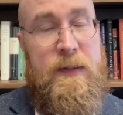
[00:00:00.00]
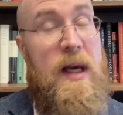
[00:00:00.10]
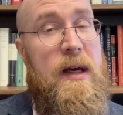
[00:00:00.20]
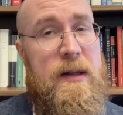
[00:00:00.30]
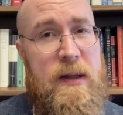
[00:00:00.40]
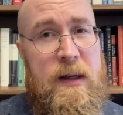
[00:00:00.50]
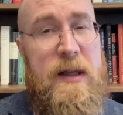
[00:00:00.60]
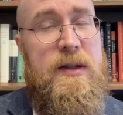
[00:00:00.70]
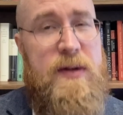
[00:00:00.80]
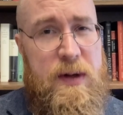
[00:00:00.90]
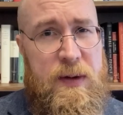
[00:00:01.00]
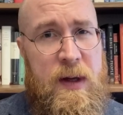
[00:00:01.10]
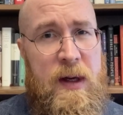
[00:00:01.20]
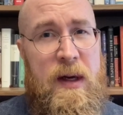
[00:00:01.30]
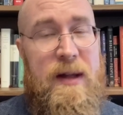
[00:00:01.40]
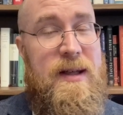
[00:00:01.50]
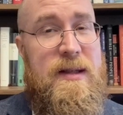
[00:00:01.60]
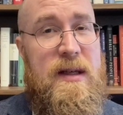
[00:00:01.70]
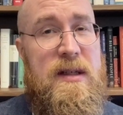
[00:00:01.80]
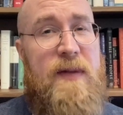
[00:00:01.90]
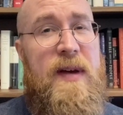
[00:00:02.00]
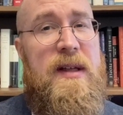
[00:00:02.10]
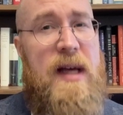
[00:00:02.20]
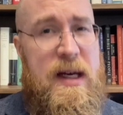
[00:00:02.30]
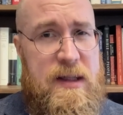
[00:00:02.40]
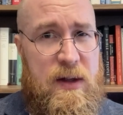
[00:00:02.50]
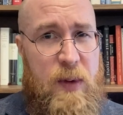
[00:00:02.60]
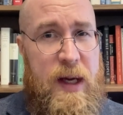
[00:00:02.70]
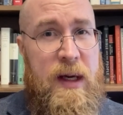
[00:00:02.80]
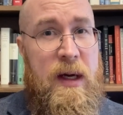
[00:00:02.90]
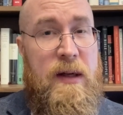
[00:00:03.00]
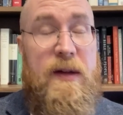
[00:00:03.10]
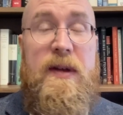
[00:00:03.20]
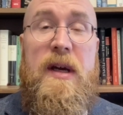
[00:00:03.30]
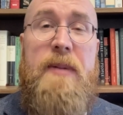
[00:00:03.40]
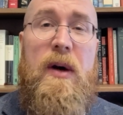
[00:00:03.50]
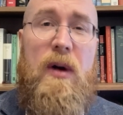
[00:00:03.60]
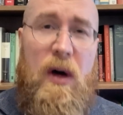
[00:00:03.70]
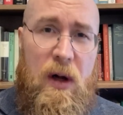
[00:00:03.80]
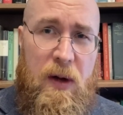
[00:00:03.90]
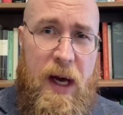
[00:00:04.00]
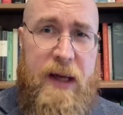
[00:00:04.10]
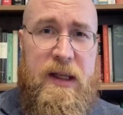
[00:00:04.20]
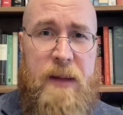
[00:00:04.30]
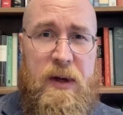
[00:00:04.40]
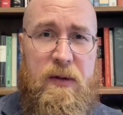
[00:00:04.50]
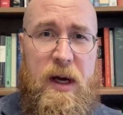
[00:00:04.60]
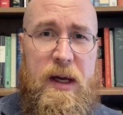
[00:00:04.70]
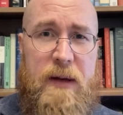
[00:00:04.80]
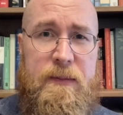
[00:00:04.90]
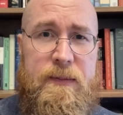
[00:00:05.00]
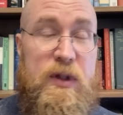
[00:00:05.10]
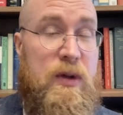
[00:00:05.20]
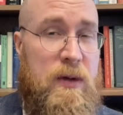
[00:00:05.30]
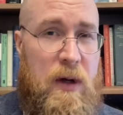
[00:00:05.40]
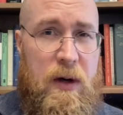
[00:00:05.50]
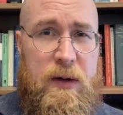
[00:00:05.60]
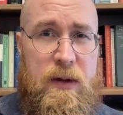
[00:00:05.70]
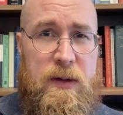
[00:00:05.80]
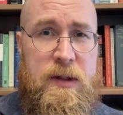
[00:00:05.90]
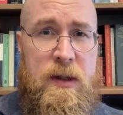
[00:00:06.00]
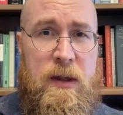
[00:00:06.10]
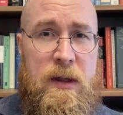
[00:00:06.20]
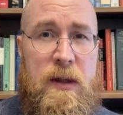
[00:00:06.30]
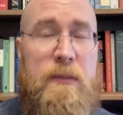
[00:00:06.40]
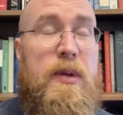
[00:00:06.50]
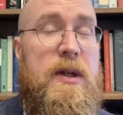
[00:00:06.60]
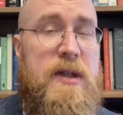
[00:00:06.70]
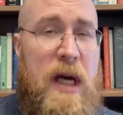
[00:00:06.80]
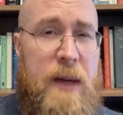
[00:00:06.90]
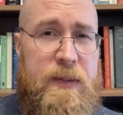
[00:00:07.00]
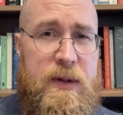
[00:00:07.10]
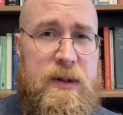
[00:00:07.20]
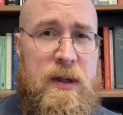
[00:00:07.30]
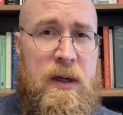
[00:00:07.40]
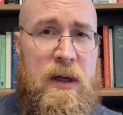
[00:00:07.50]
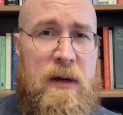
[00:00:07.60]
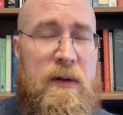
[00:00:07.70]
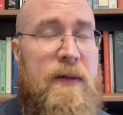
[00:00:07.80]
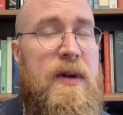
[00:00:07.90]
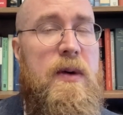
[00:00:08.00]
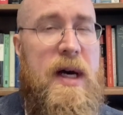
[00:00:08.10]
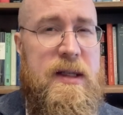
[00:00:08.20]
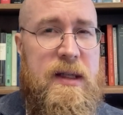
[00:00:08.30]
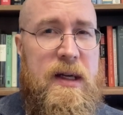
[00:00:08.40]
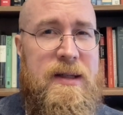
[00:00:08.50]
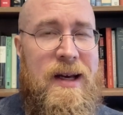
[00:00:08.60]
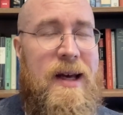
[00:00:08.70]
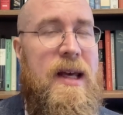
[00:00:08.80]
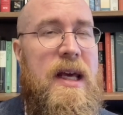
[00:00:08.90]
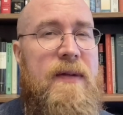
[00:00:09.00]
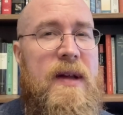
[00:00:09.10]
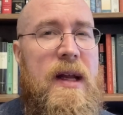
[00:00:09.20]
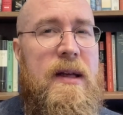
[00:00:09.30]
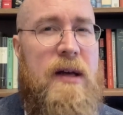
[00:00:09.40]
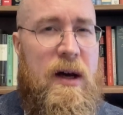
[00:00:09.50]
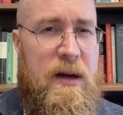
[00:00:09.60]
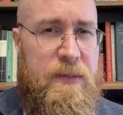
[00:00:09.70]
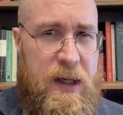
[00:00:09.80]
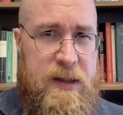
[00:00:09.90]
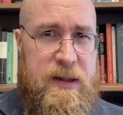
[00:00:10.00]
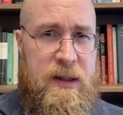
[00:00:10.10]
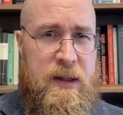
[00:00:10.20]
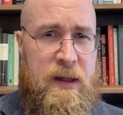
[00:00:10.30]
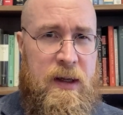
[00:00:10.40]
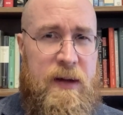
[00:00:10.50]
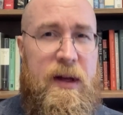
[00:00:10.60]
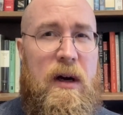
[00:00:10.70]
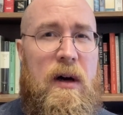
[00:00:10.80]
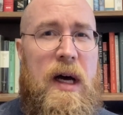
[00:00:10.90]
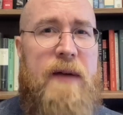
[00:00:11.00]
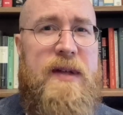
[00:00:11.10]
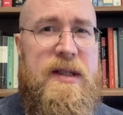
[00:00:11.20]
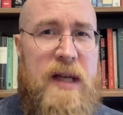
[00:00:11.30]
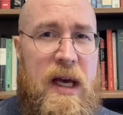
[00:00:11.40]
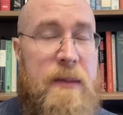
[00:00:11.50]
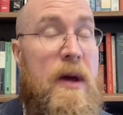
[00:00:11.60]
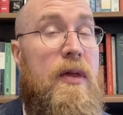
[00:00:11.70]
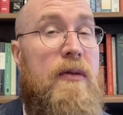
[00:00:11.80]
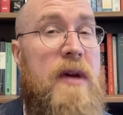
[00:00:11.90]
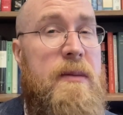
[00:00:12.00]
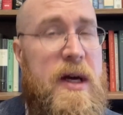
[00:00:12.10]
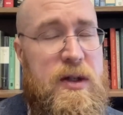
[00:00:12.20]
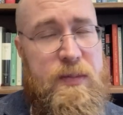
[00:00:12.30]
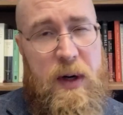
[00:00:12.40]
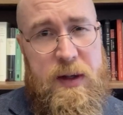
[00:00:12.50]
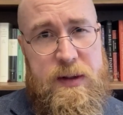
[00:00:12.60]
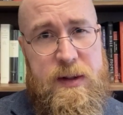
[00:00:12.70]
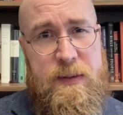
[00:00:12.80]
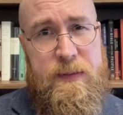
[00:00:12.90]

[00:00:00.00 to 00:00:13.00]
And, in truth, this is a fantastic way to think about all academic writing: journal articles, book chapters, review essays, even entire books. They all have the same 3 major parts: